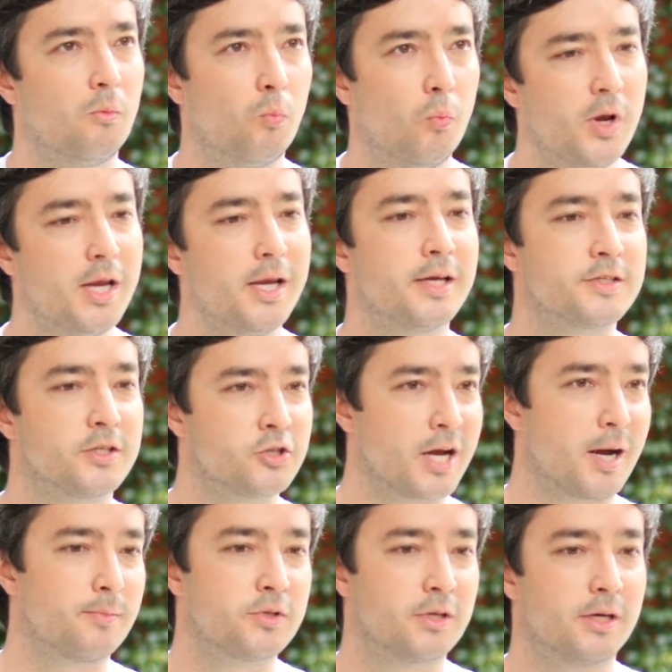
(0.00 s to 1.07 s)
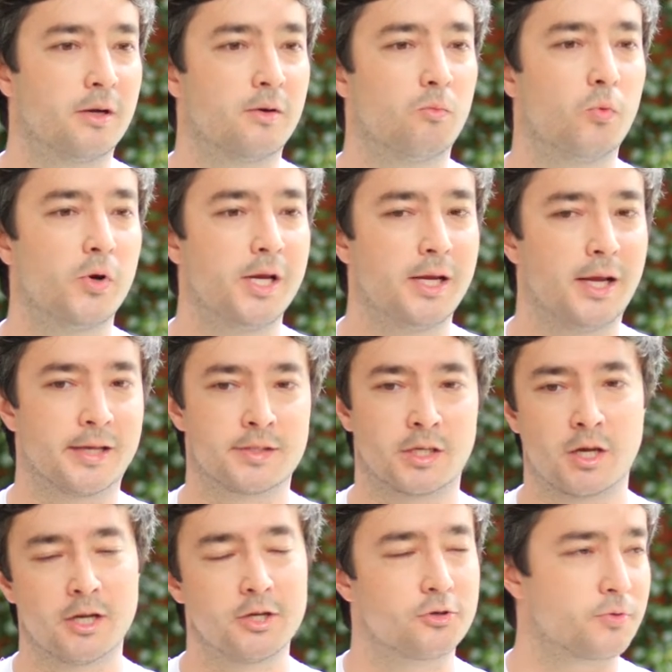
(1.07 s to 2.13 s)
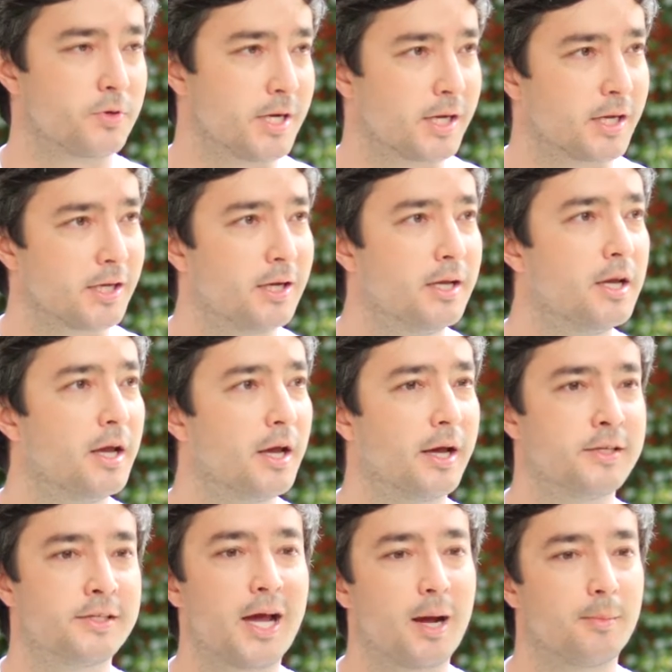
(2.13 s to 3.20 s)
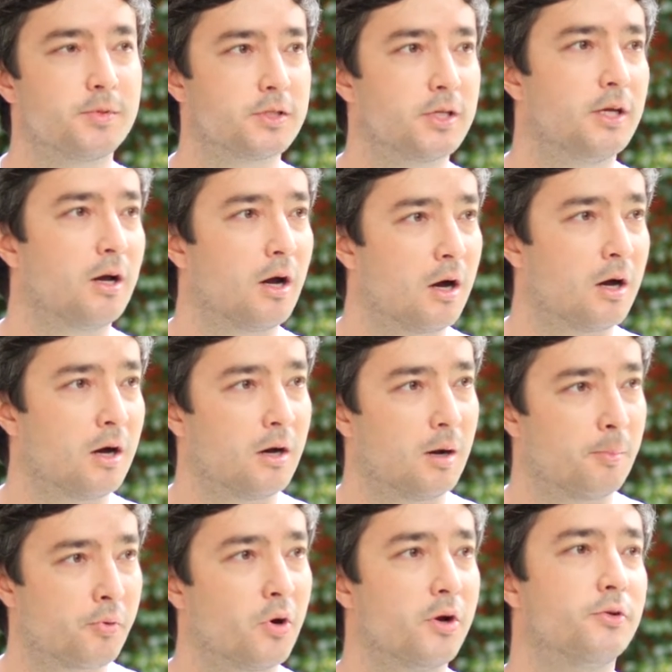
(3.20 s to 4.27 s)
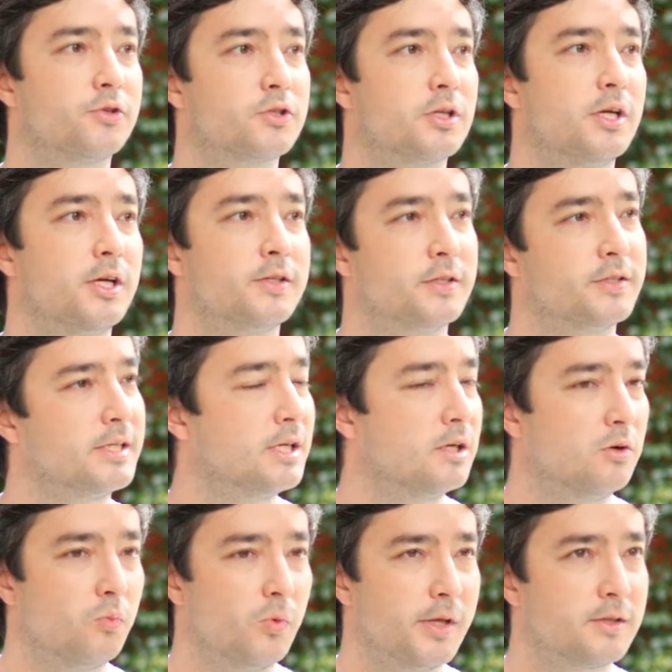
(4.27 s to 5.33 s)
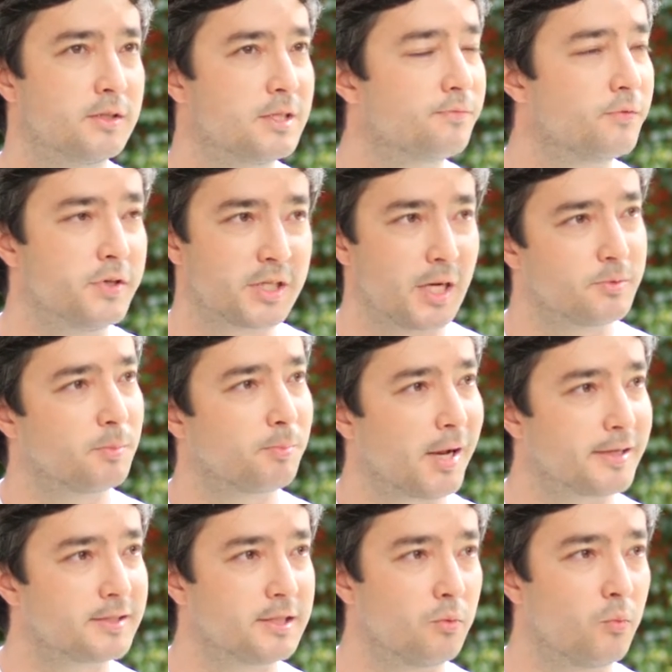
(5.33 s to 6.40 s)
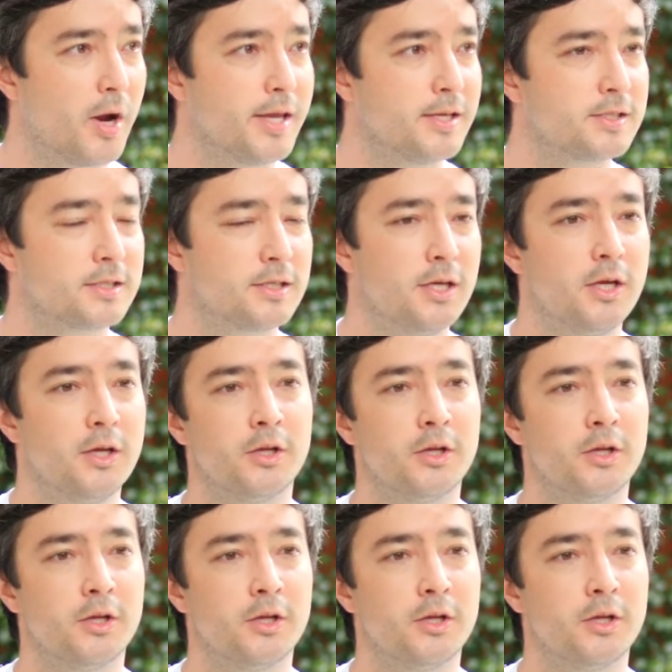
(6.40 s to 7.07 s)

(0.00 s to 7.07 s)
We as a chapter and we as a country can adapt our approach to deal with different types of plastic waste,